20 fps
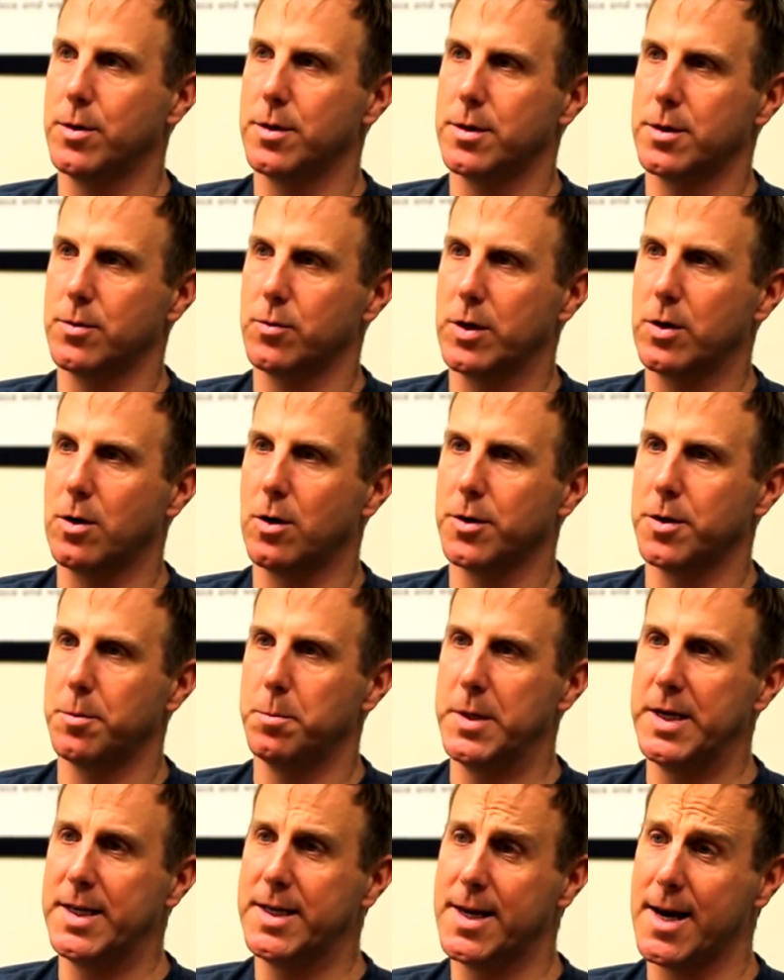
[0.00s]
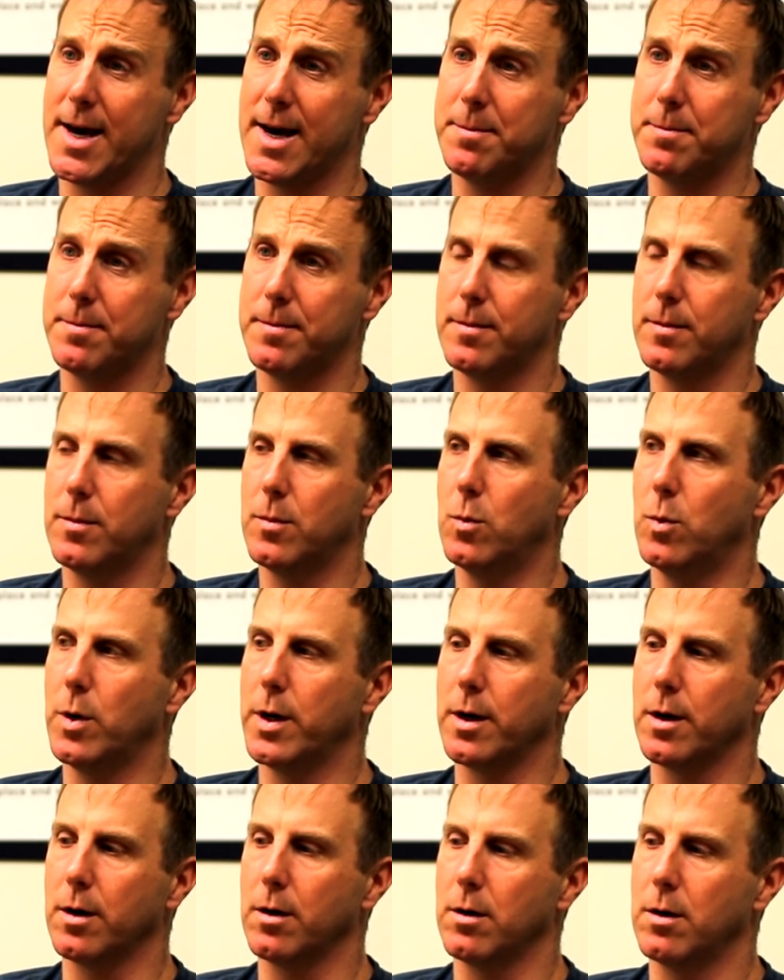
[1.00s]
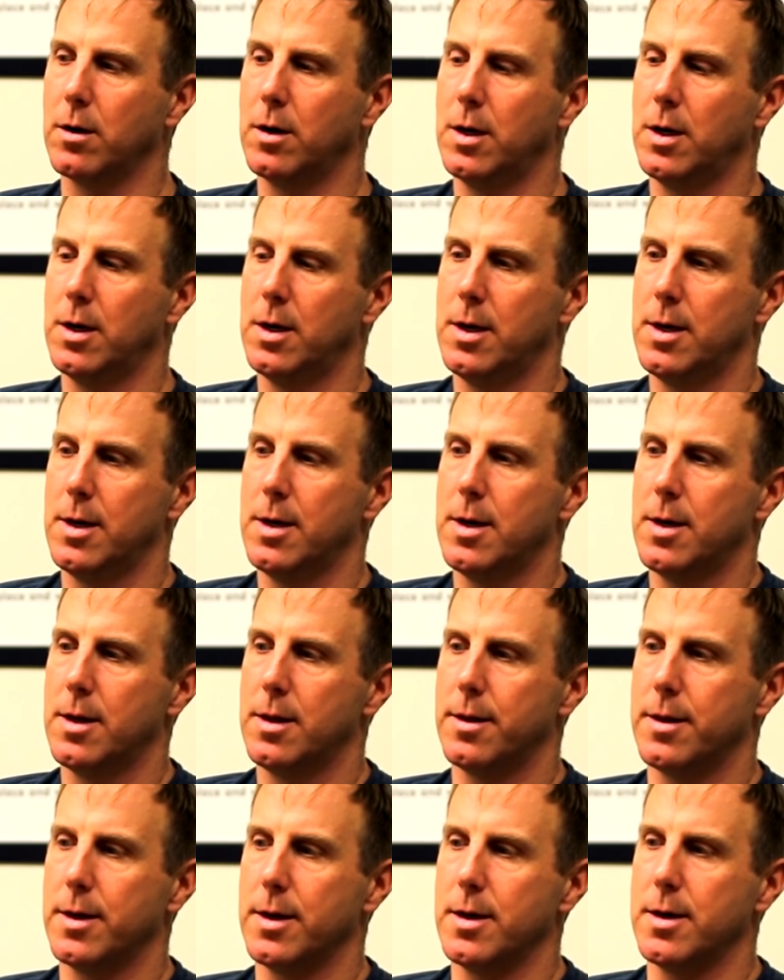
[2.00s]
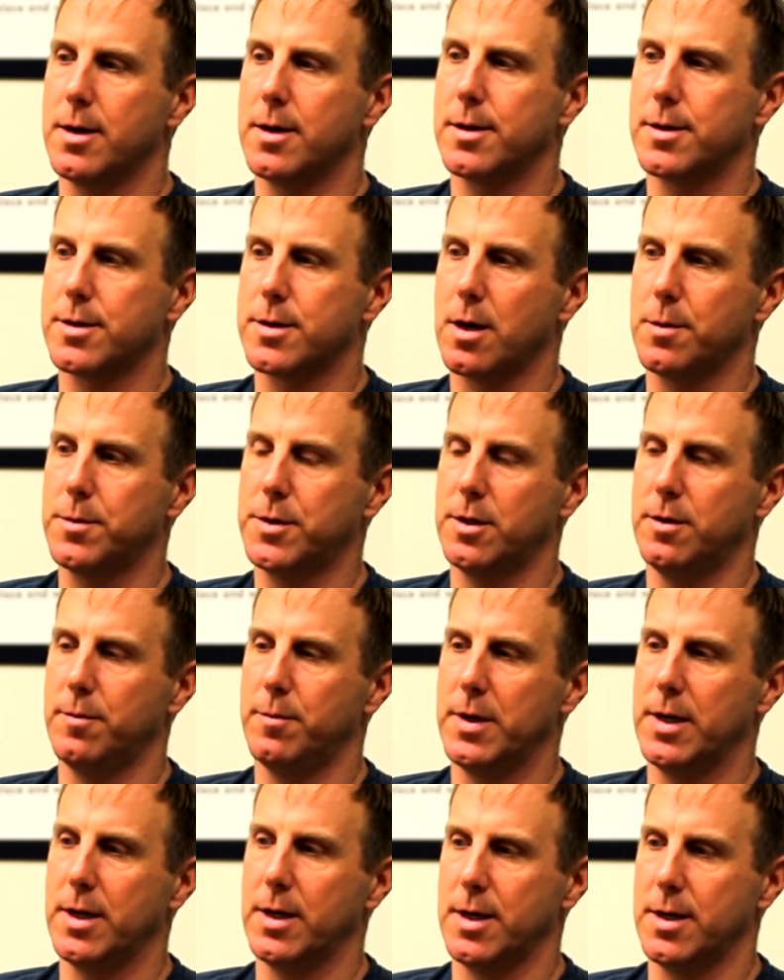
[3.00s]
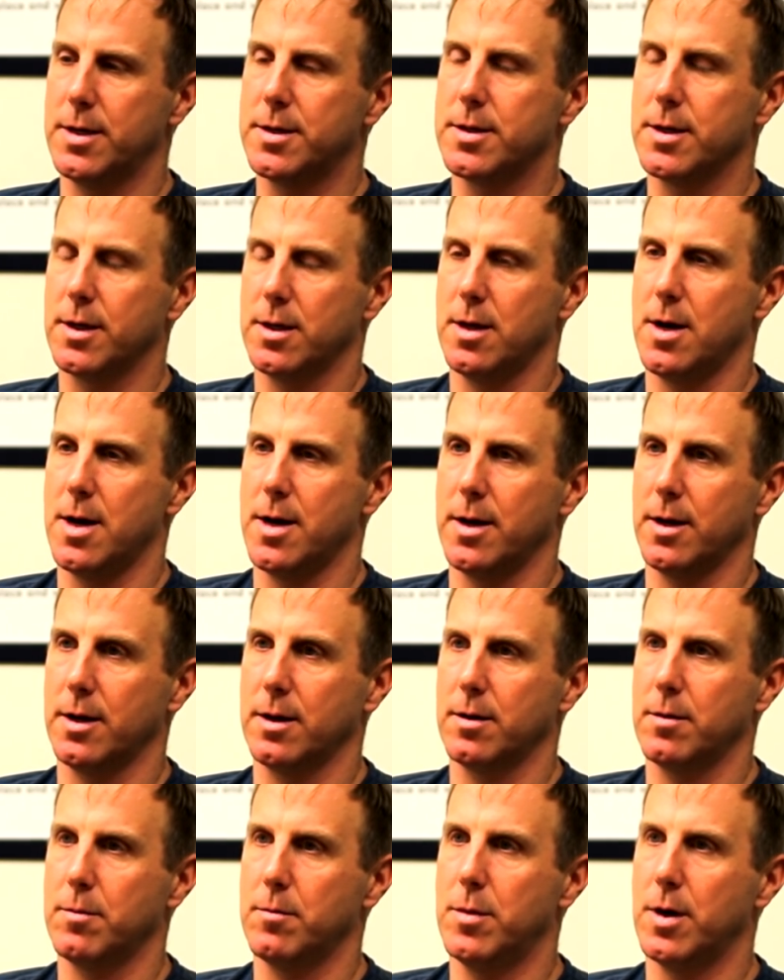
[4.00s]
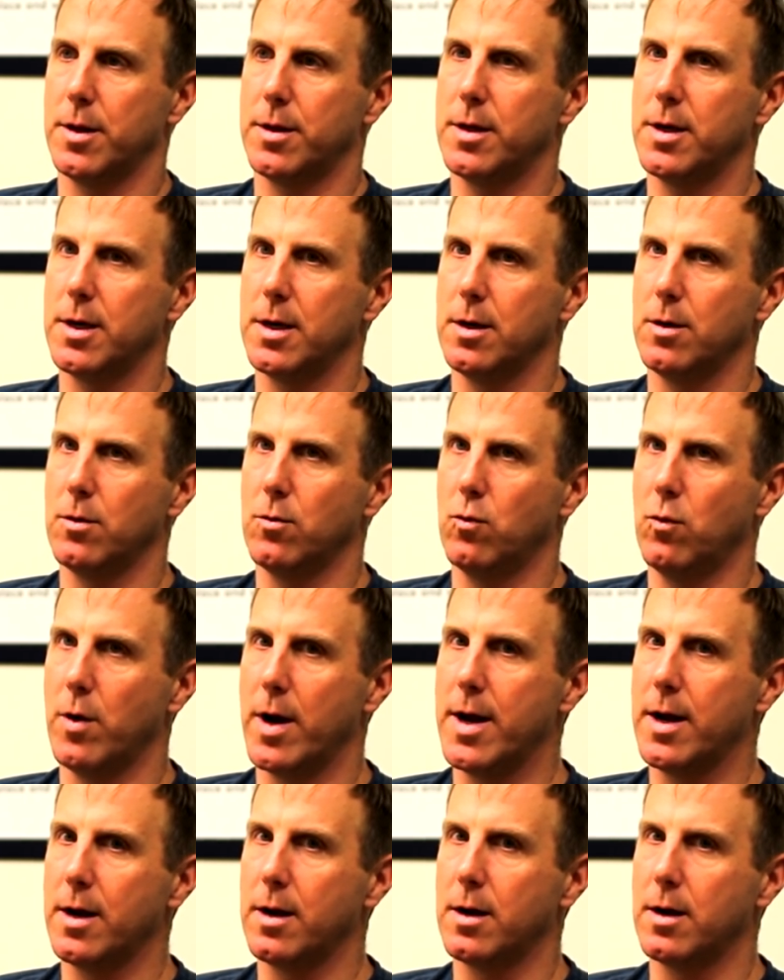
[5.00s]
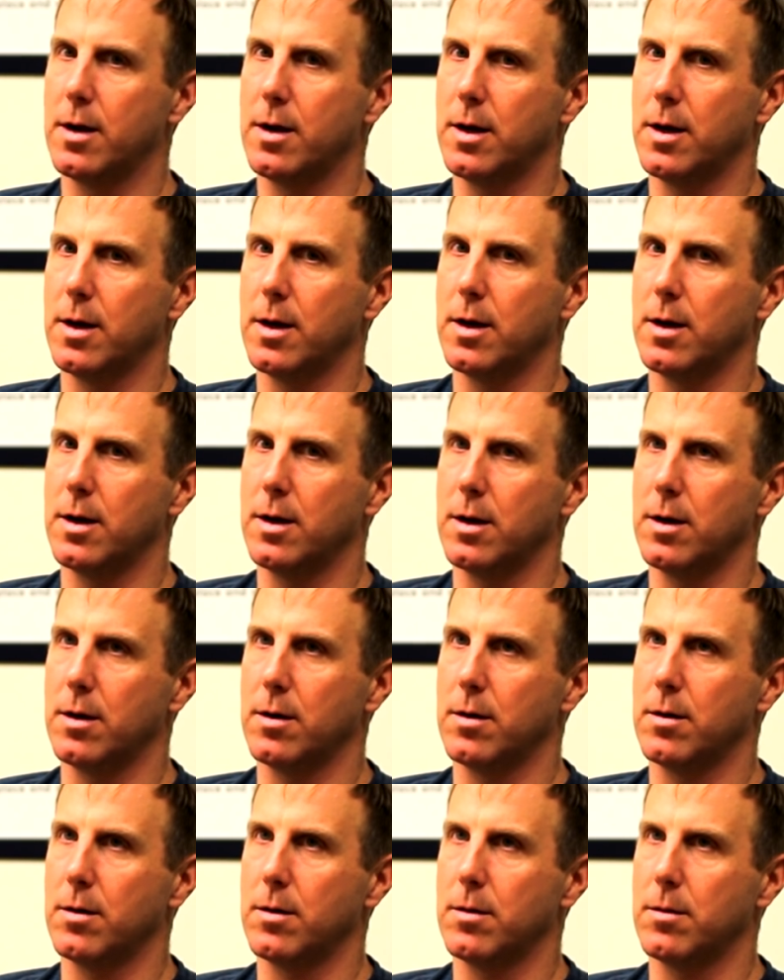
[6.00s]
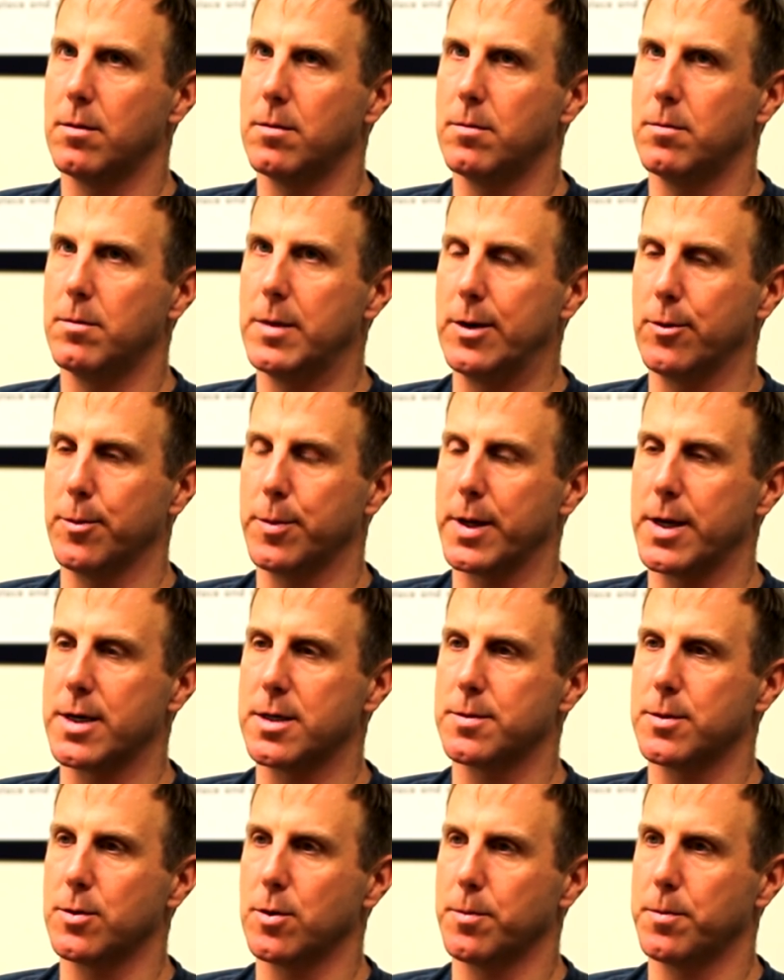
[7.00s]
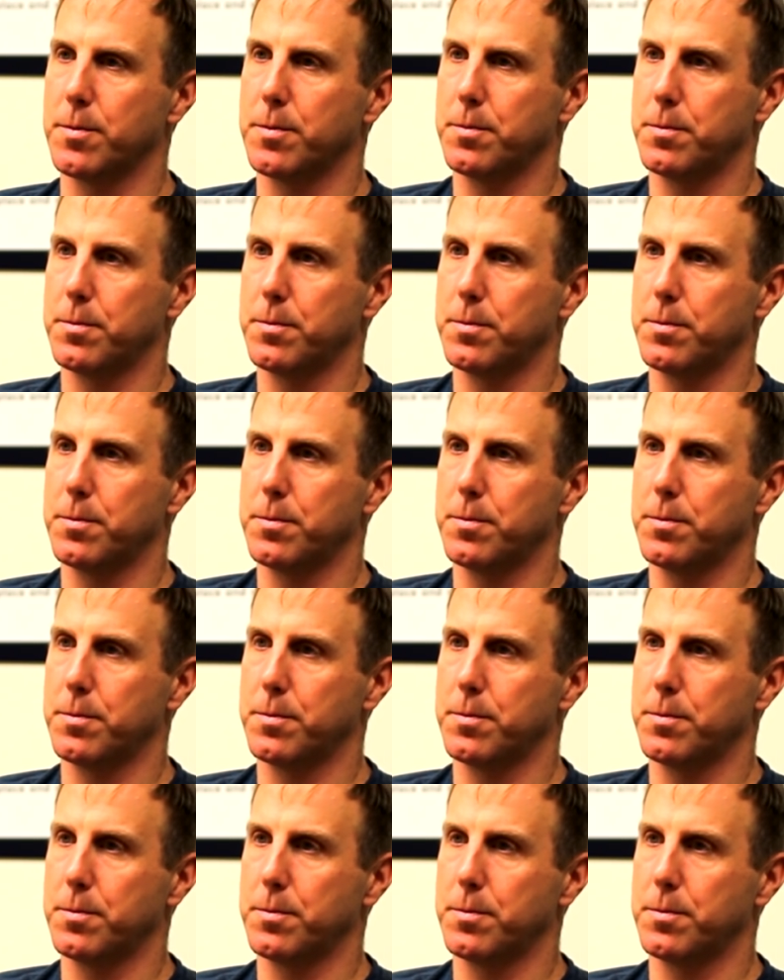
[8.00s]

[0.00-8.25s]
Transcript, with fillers: which is we call it the meat gap, where the consumption of meat is declining, but the rate in meat replacement or